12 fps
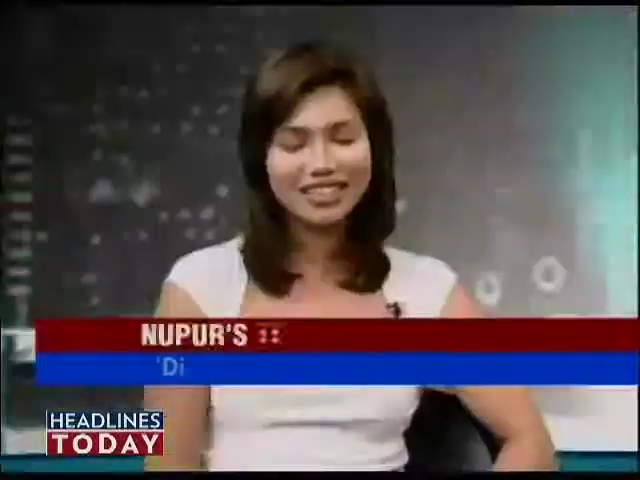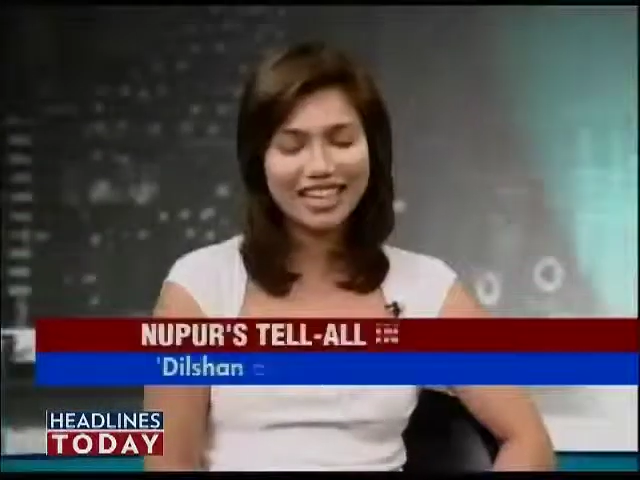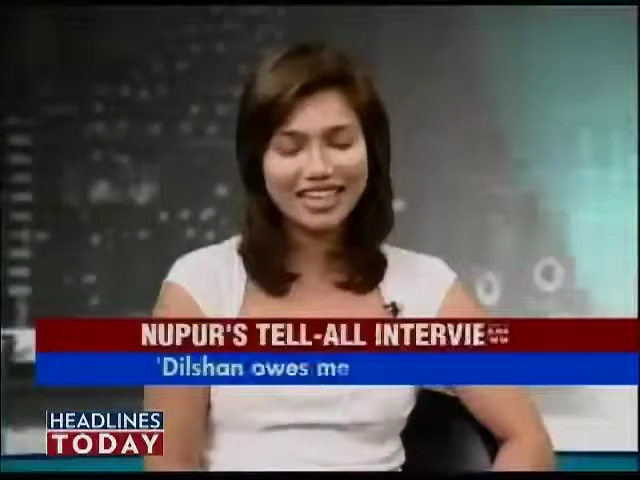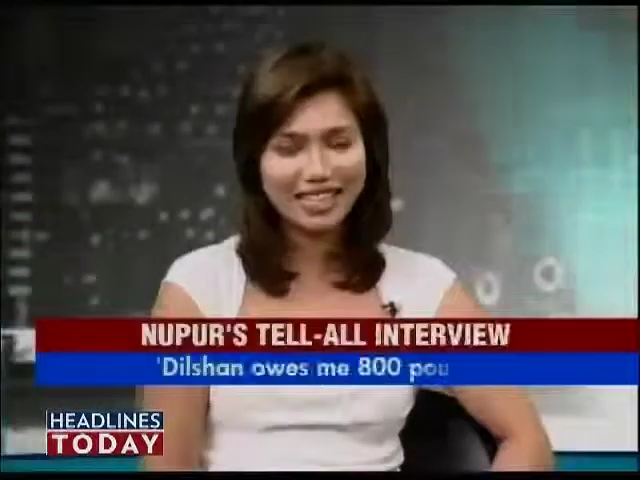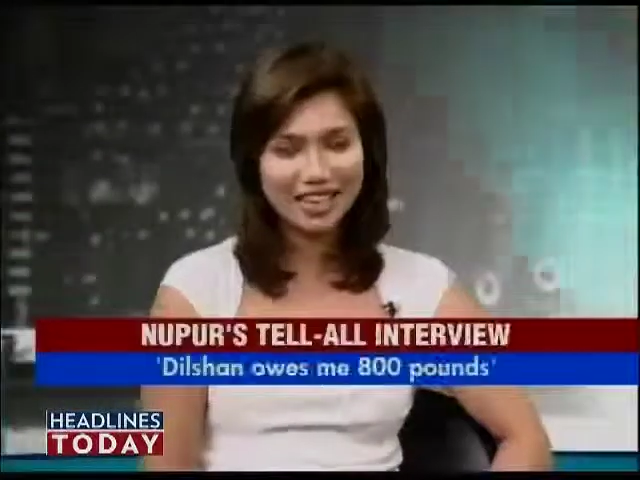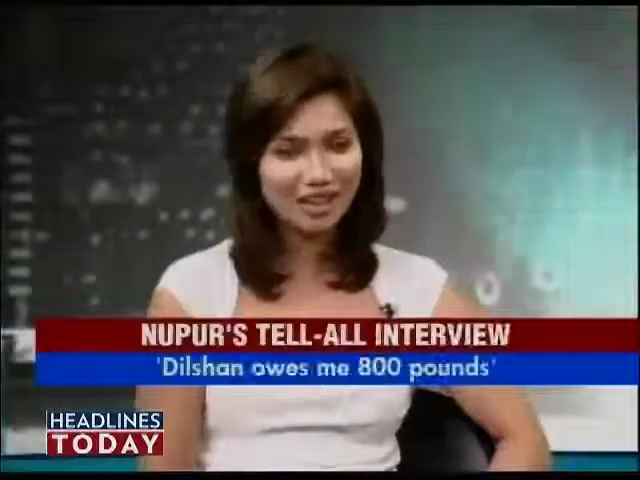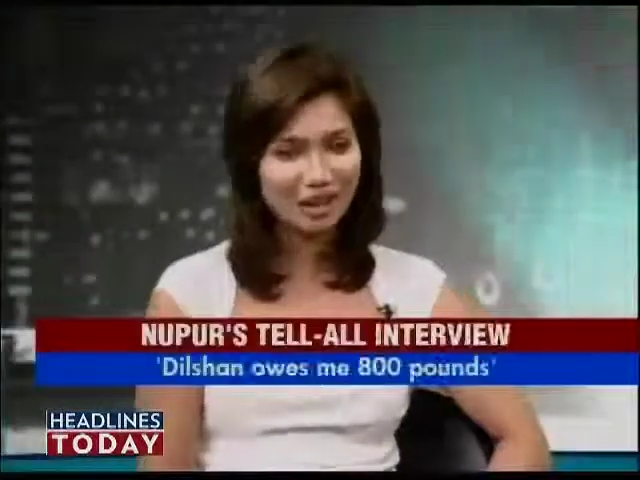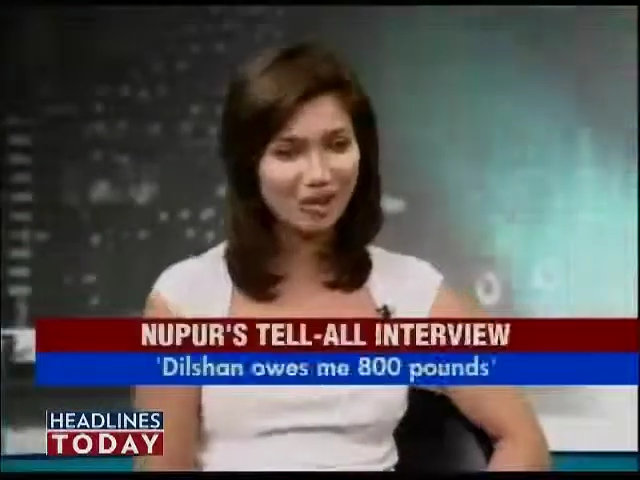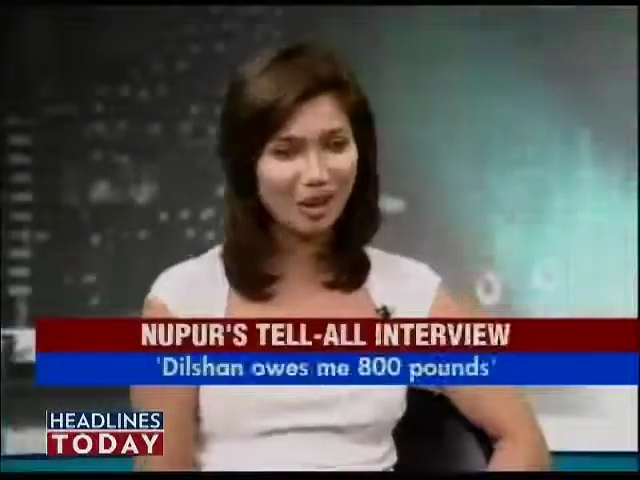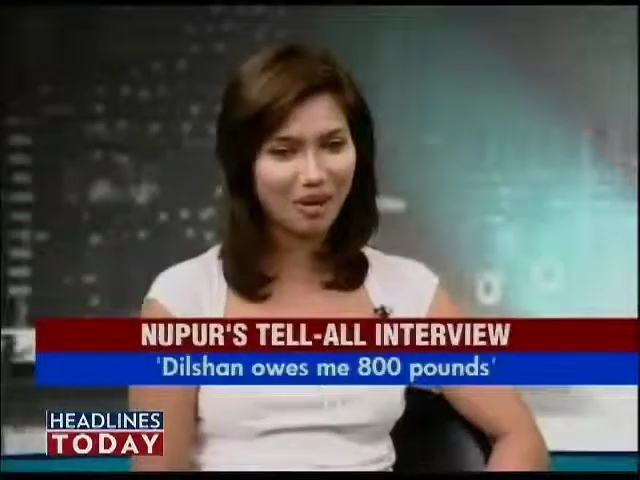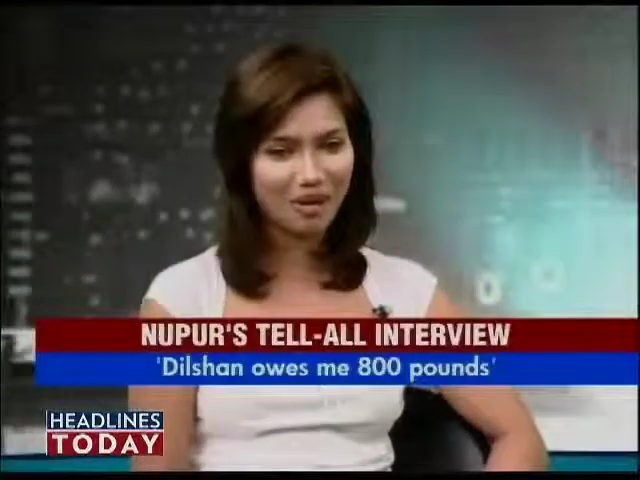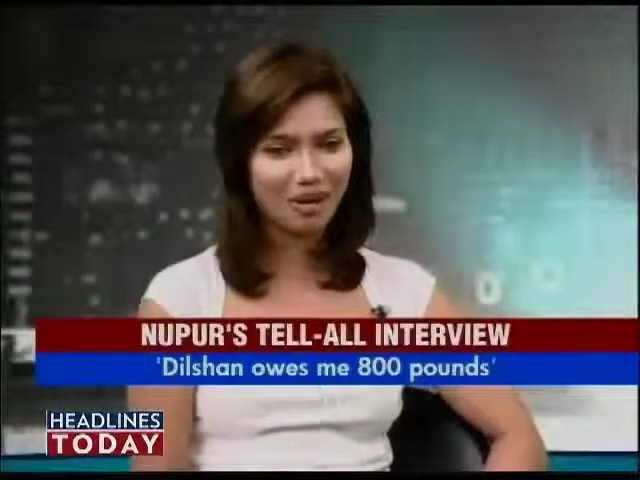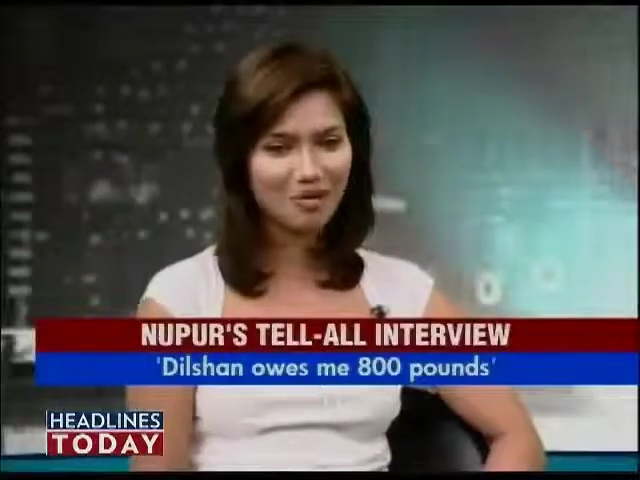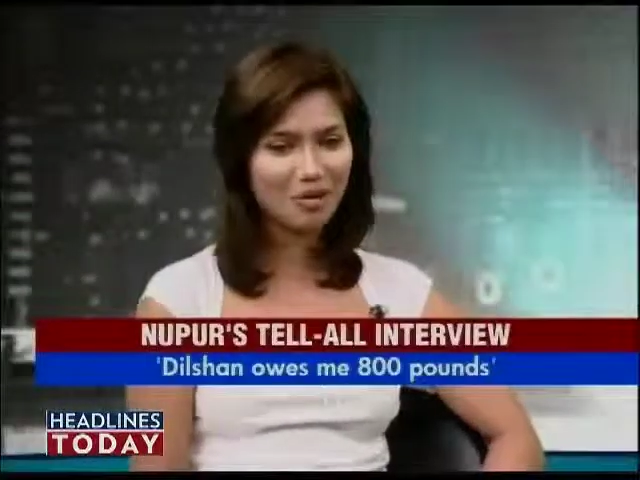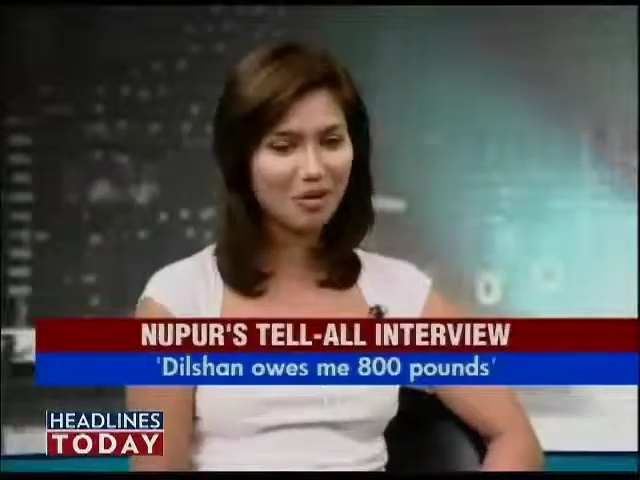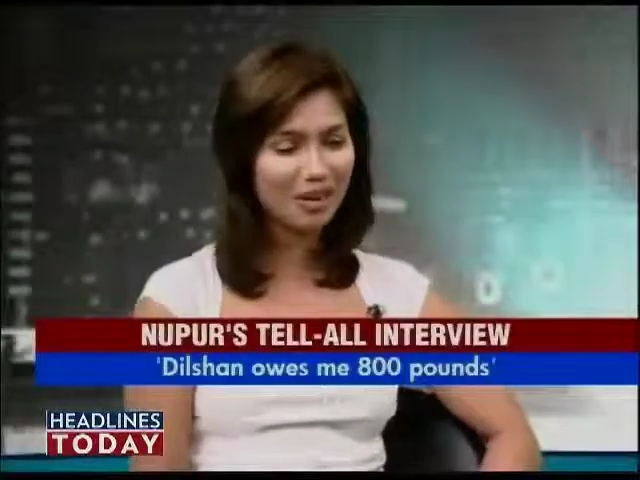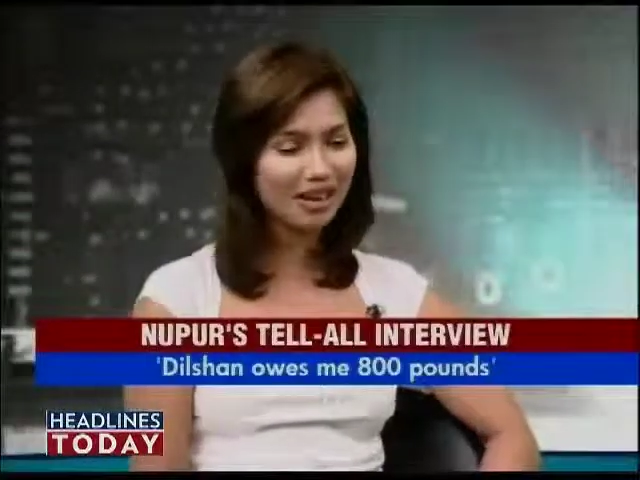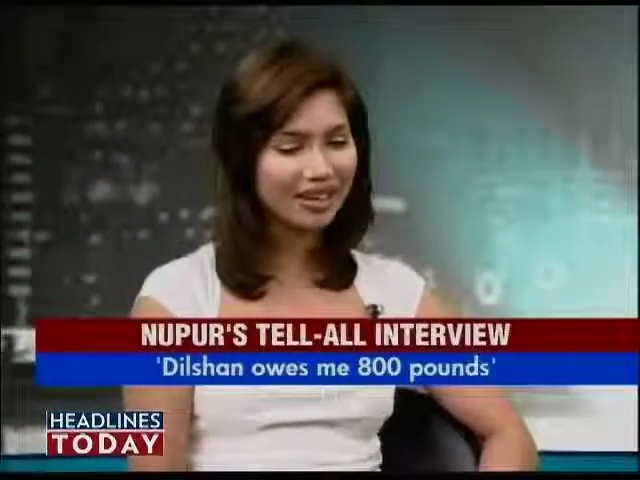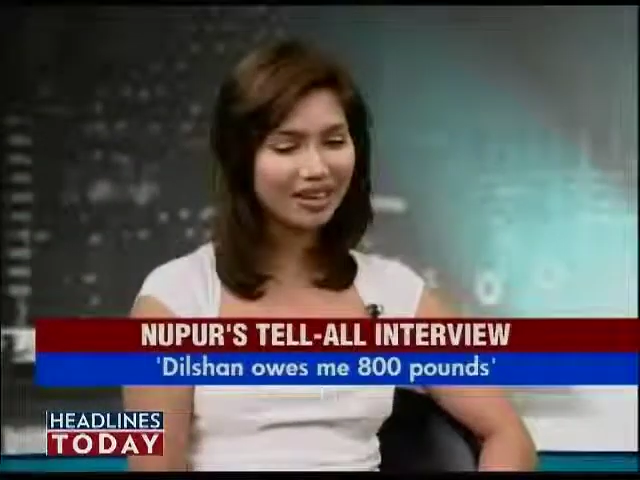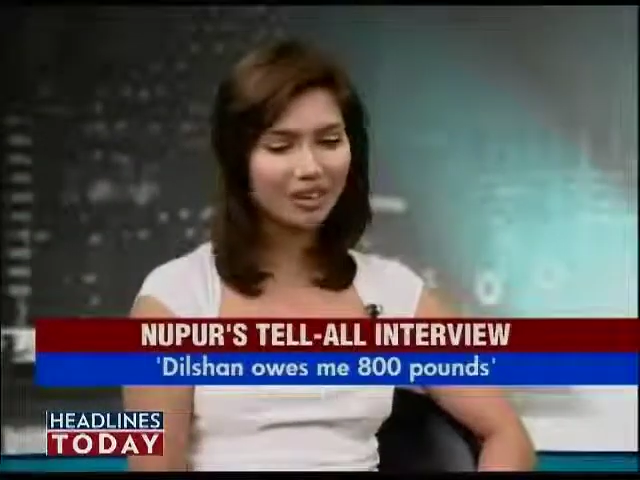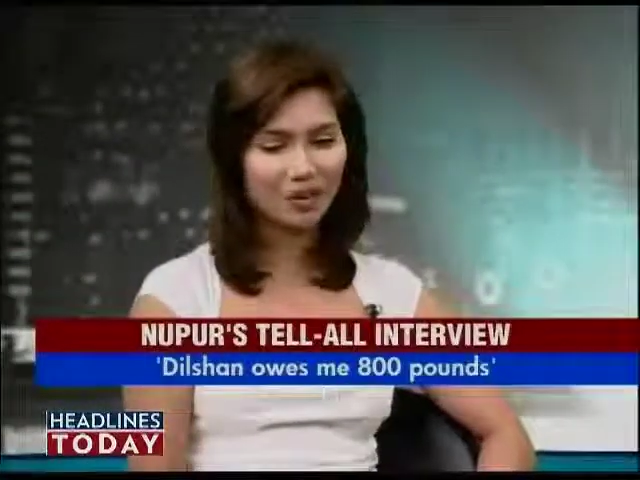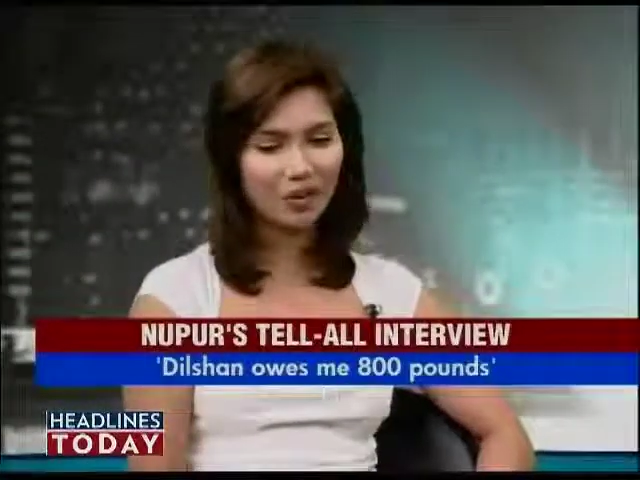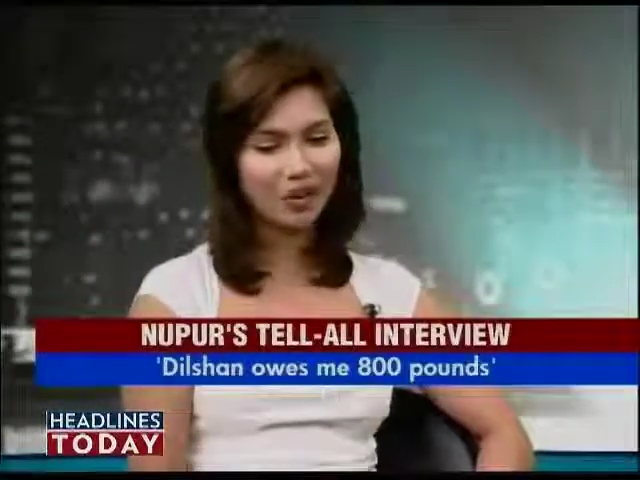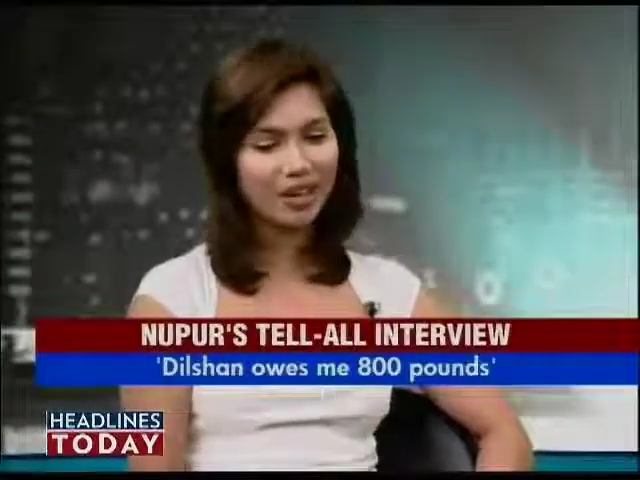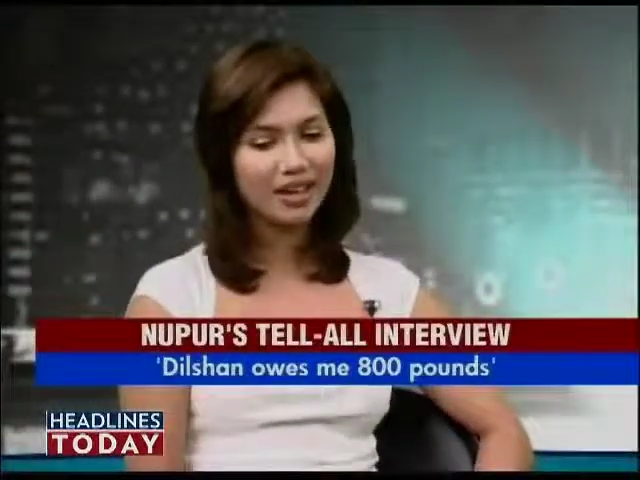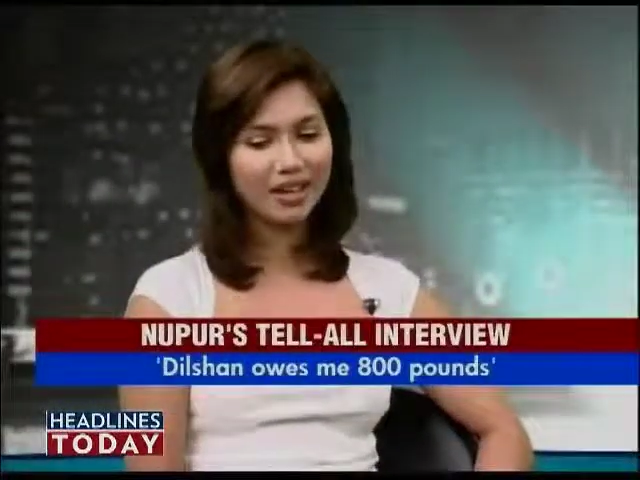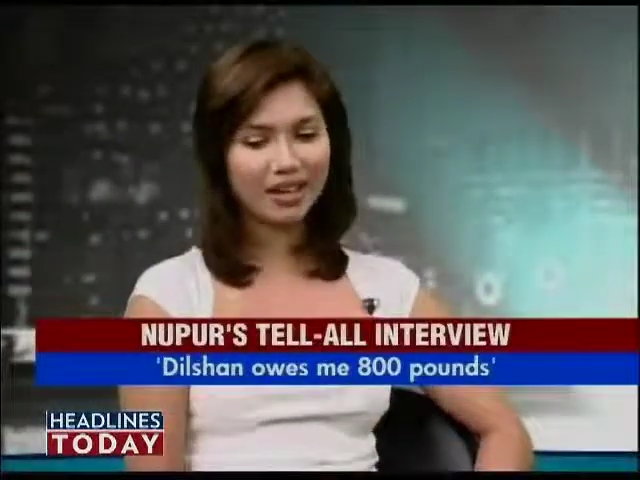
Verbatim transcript: discuss anything about the game cricket though.